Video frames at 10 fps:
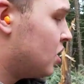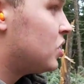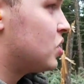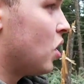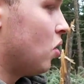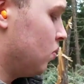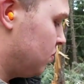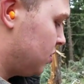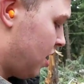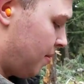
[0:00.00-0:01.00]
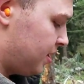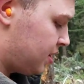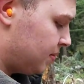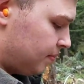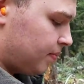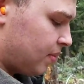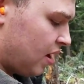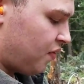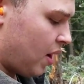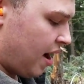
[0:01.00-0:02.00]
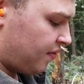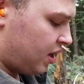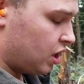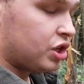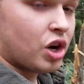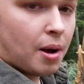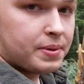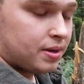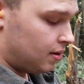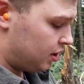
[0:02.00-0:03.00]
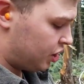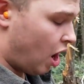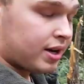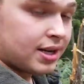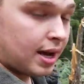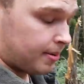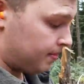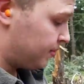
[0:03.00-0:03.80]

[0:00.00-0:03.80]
So, Thomas, if you have the shop, shot timer,